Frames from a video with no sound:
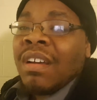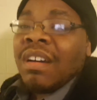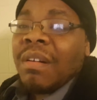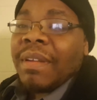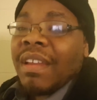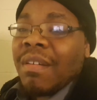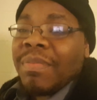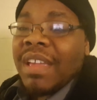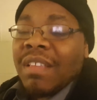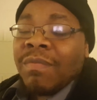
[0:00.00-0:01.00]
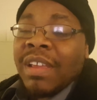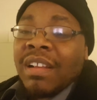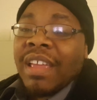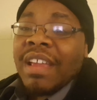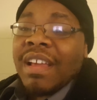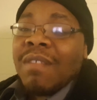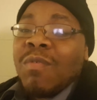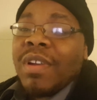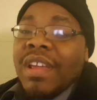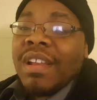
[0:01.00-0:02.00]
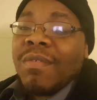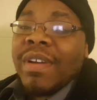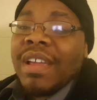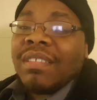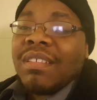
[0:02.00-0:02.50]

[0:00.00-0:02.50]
of the damn PS Vita game that I wanted anyway.